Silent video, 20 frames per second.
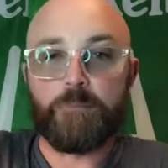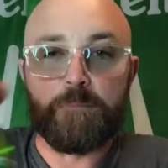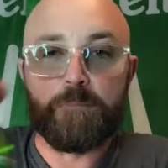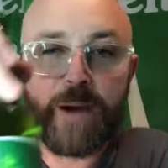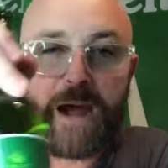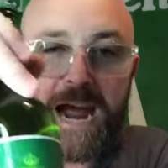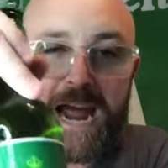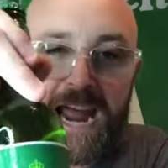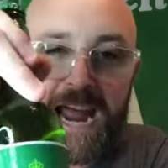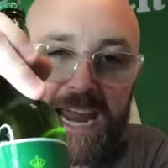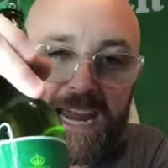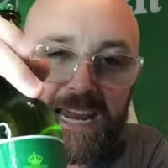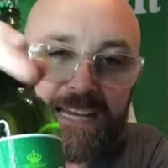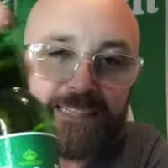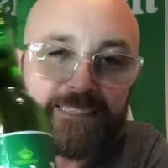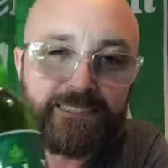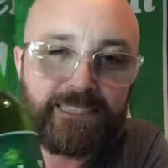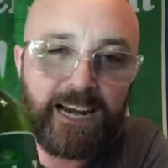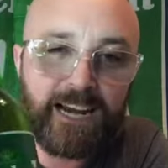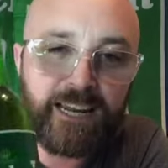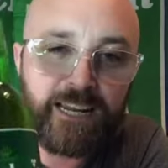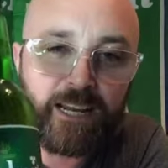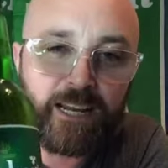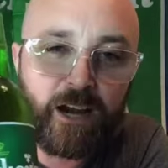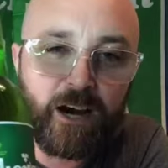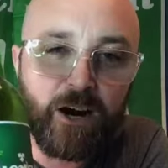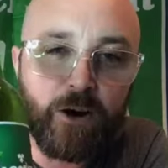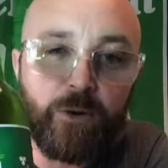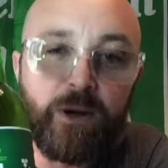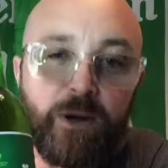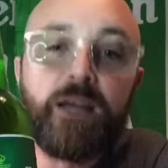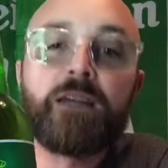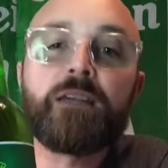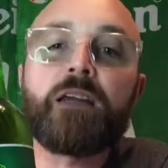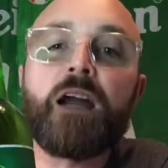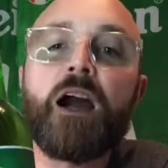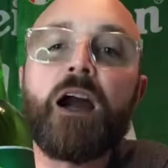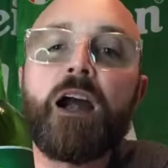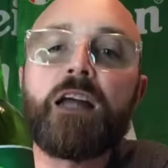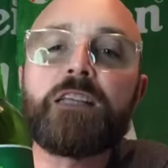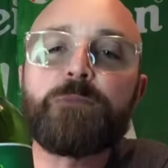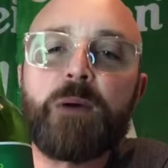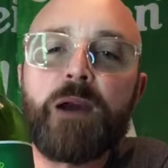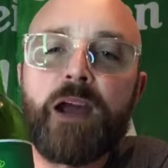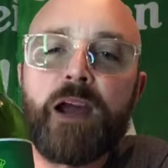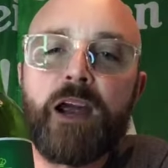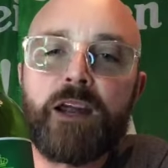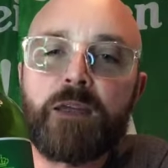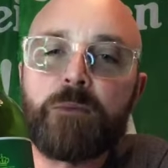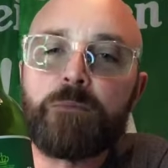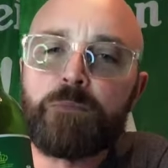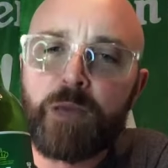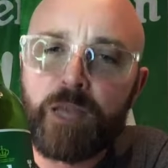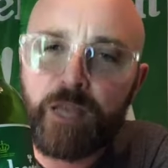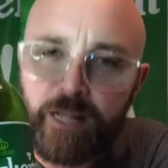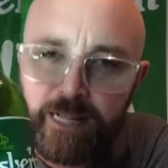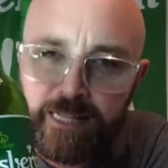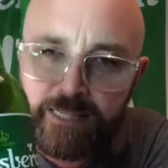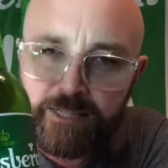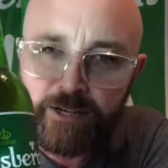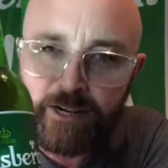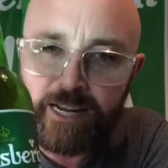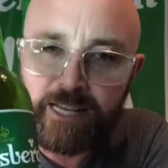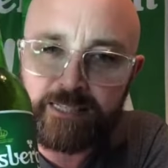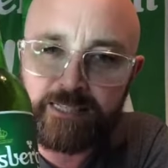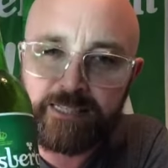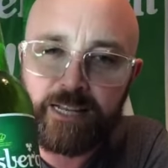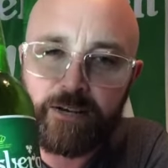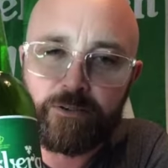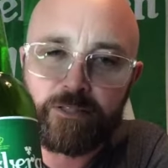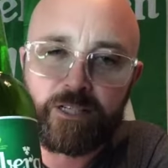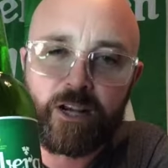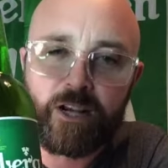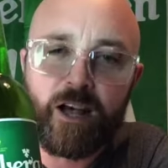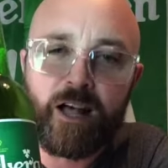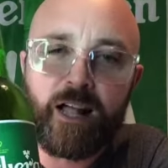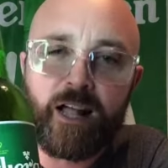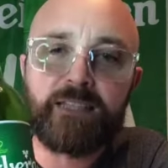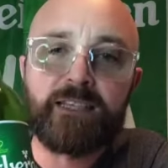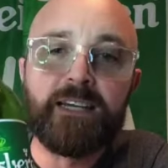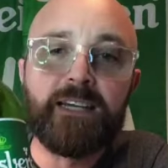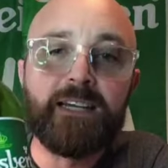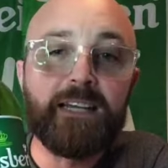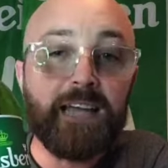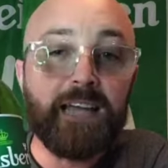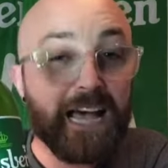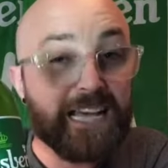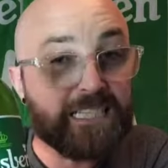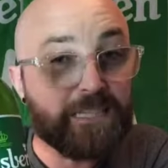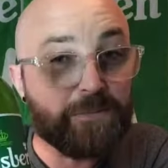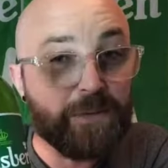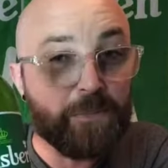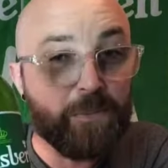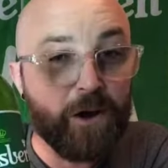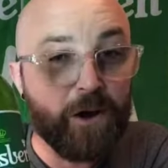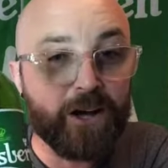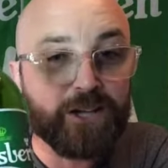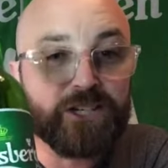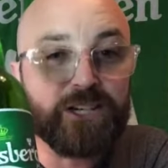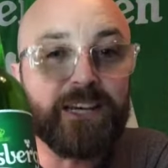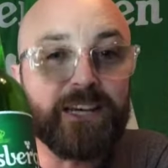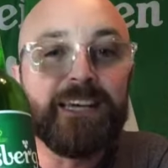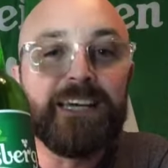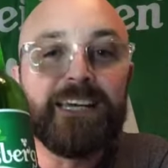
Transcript: Bang! There you go. Carlsberg Pilsner, as now it's called, has to be posh.